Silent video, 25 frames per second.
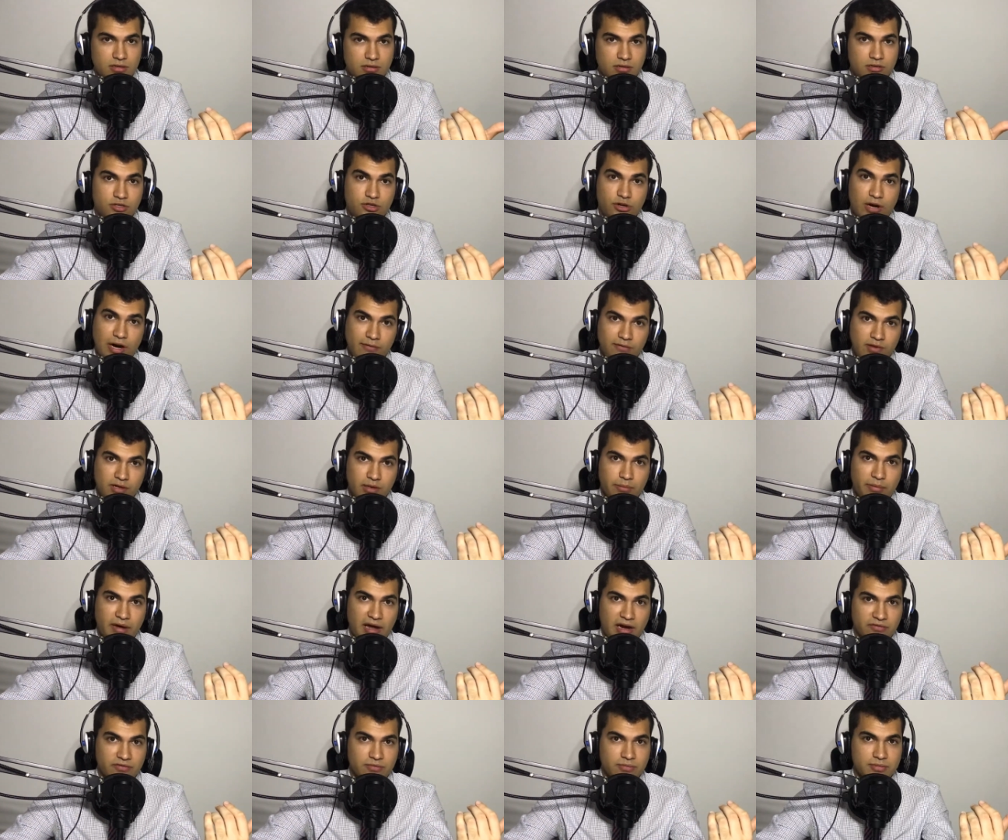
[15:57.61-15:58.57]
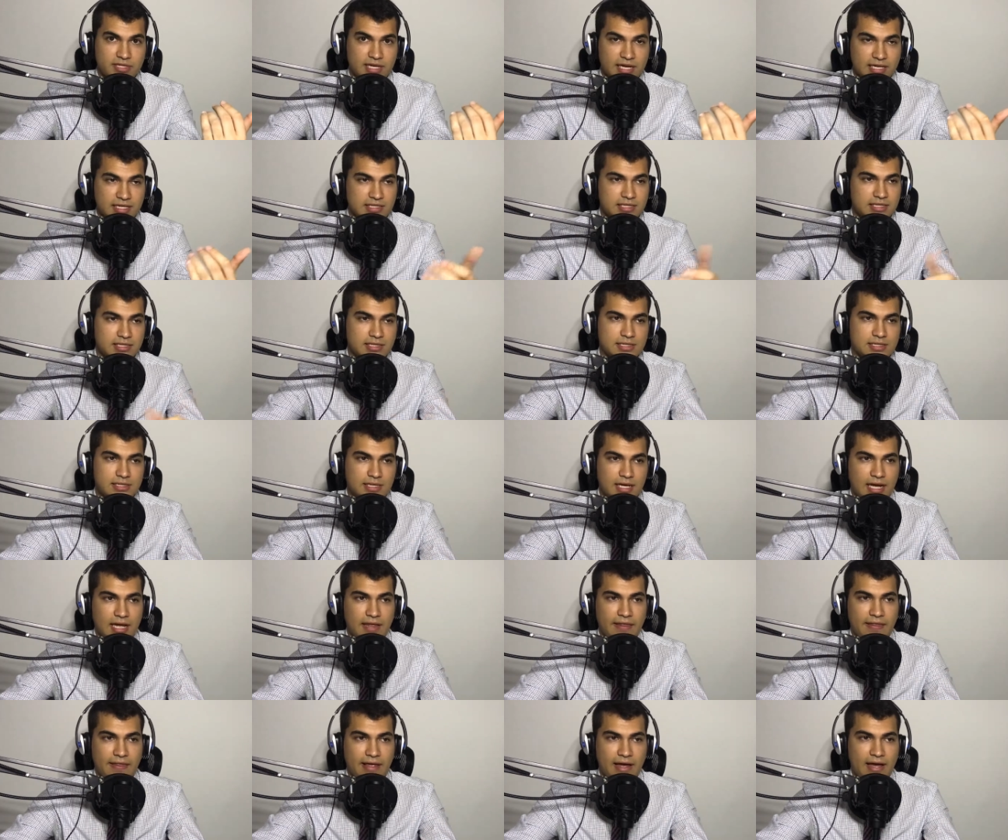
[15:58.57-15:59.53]
traveling back from Texas
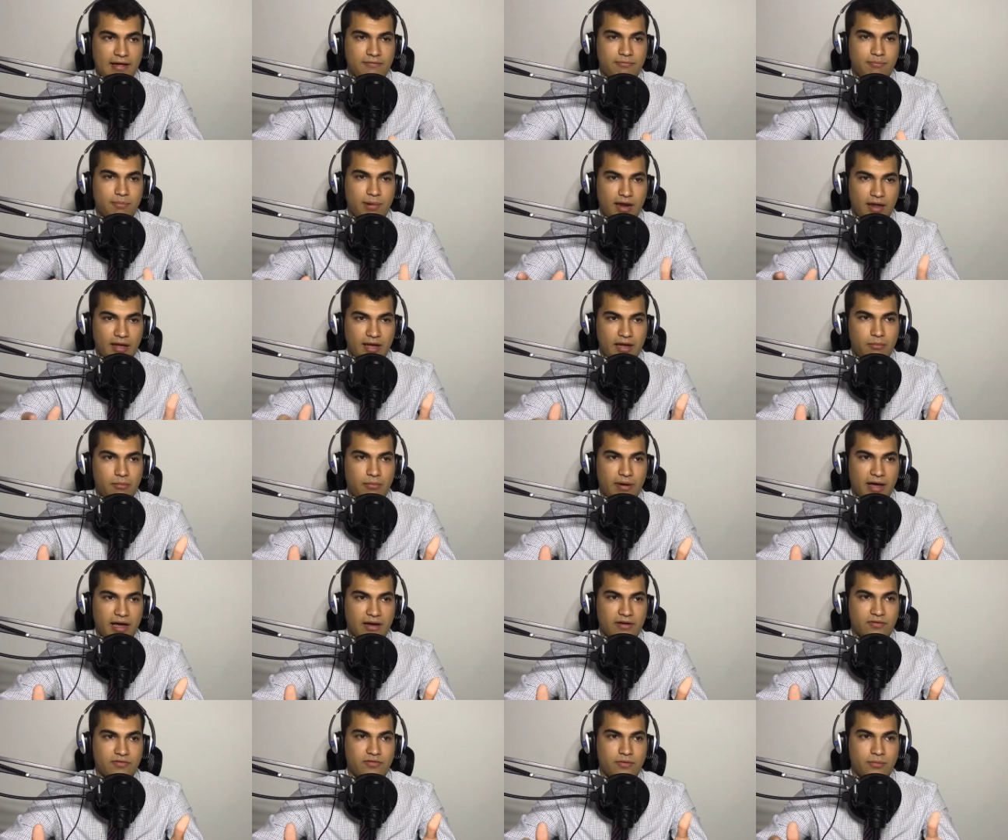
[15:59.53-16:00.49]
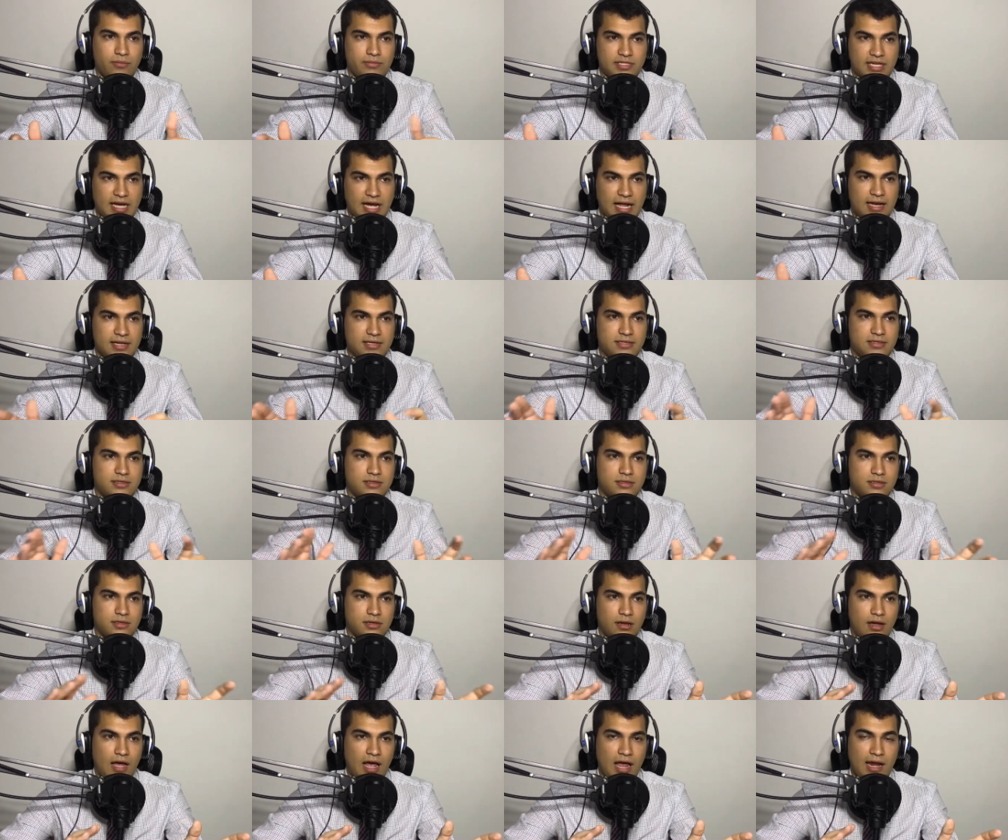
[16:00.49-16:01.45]
and that plane back from Dallas
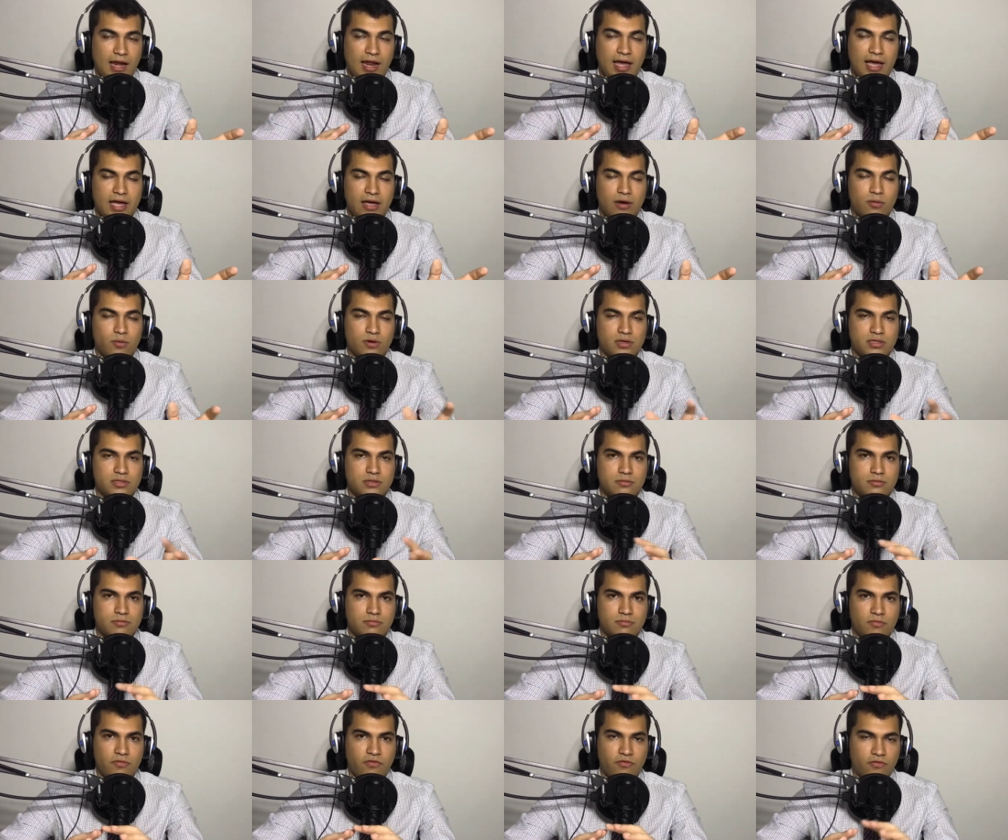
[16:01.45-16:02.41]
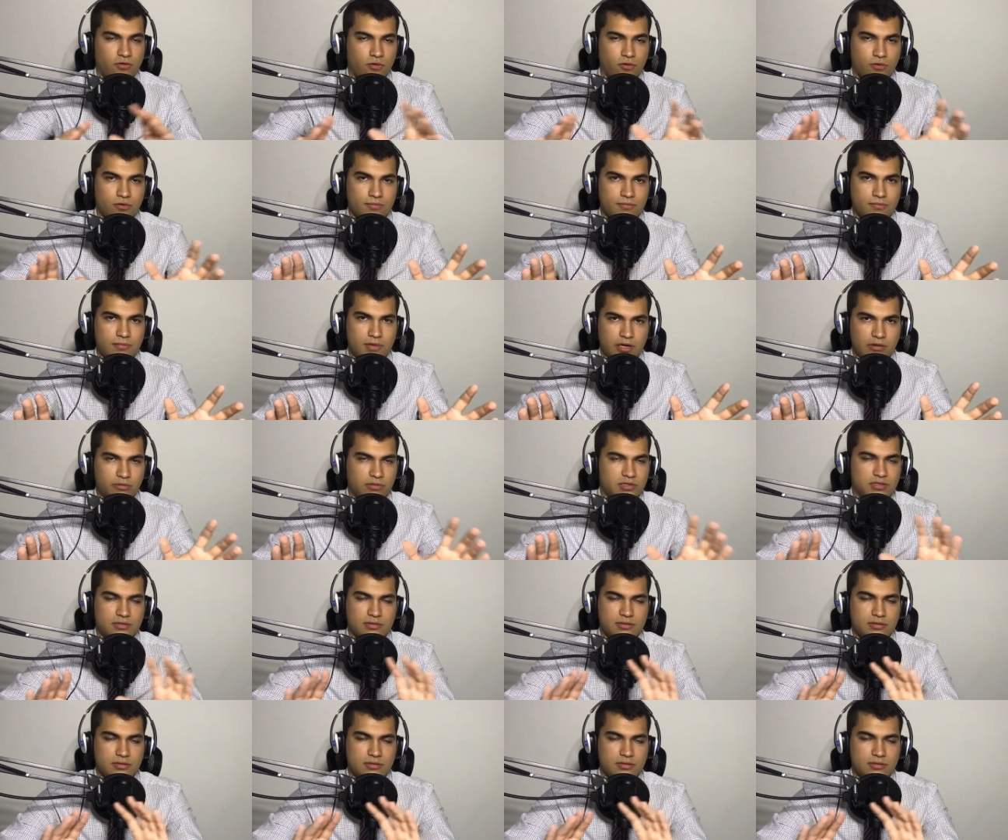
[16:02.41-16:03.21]
to LA was full. It was